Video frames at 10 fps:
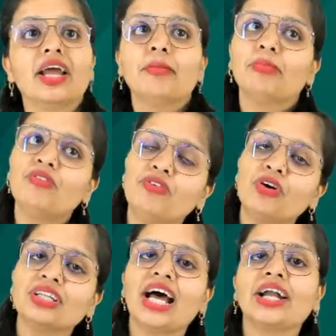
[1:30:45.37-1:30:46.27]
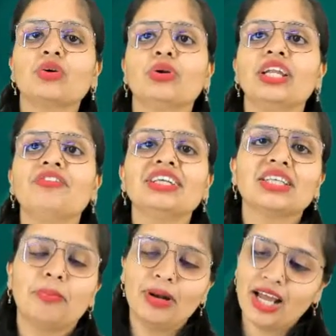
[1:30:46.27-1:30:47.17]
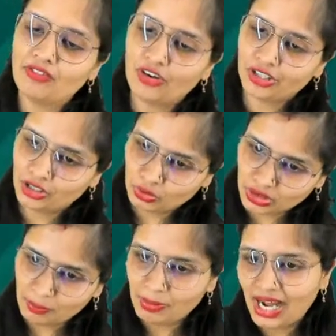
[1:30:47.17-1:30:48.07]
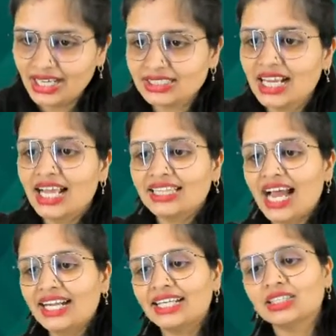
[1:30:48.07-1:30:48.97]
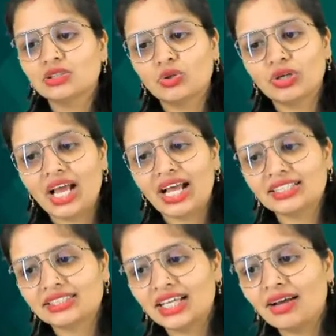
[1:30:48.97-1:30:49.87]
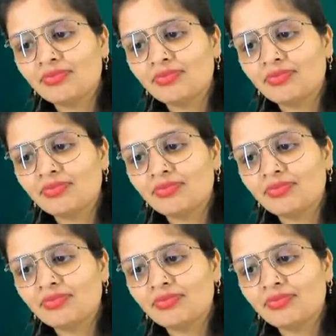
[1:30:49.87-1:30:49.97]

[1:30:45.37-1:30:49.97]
Before that only we supply water to the plants. That is known as the